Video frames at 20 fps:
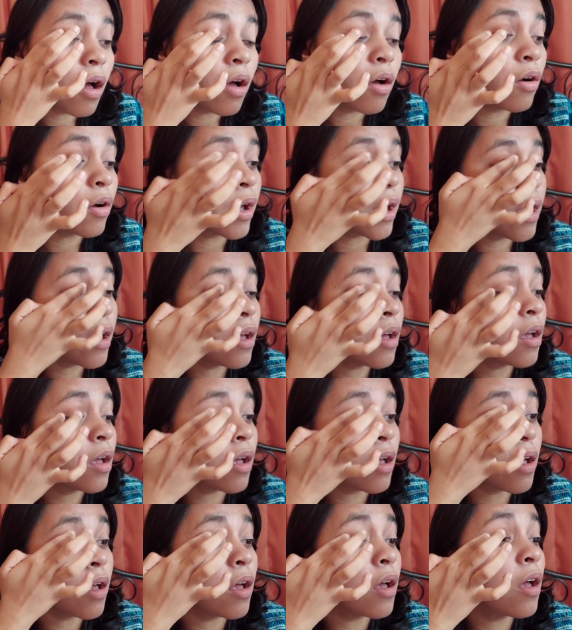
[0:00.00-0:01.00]
Okay,
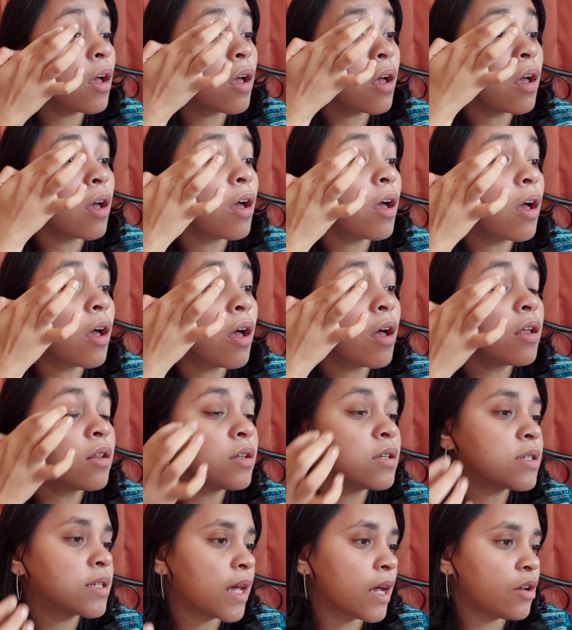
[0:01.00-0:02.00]

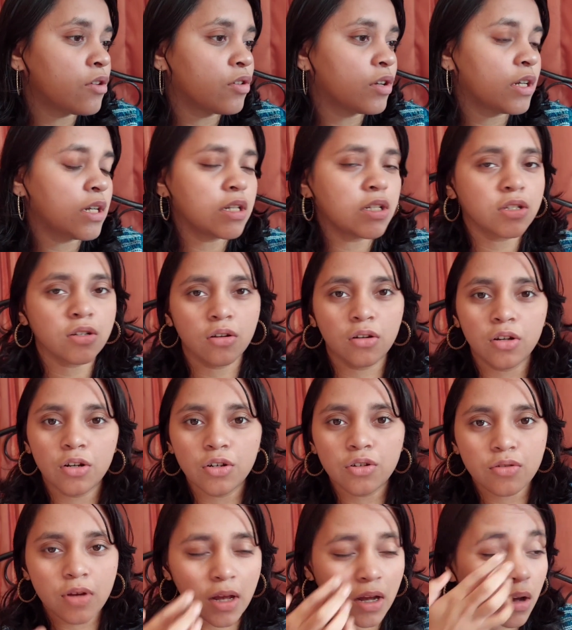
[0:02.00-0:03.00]
this can really turn
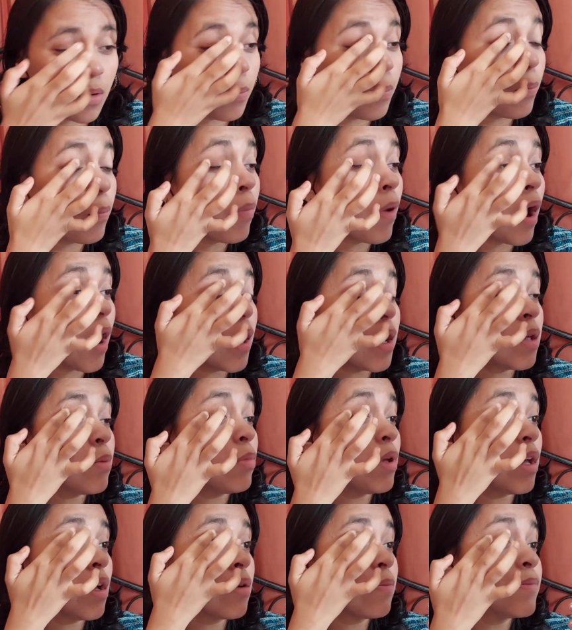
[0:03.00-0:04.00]
into like a party
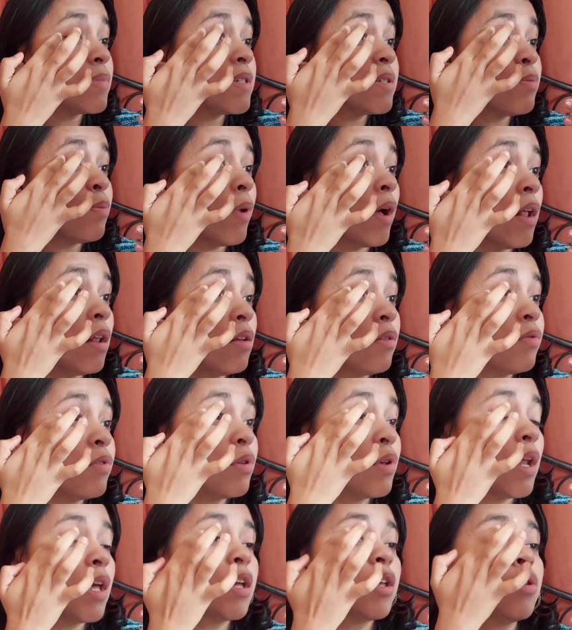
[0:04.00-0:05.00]
makeup as well if
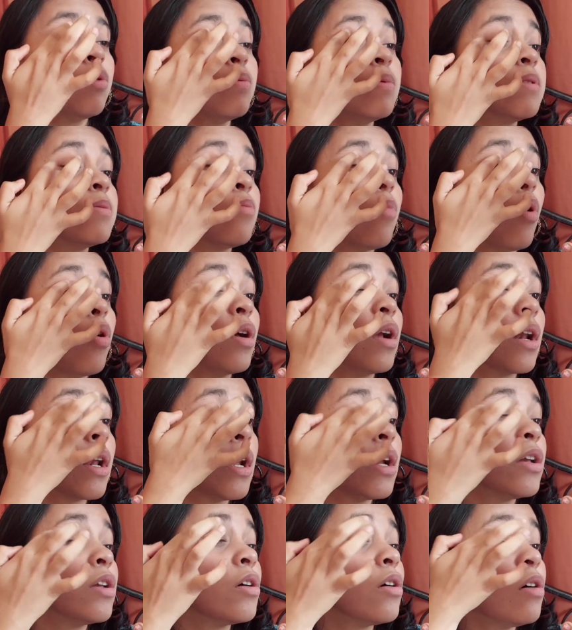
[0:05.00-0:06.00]
you use more
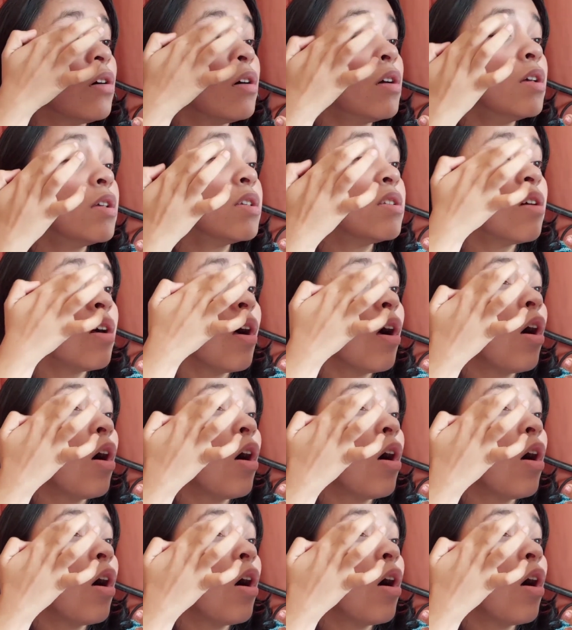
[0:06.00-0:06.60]
glitters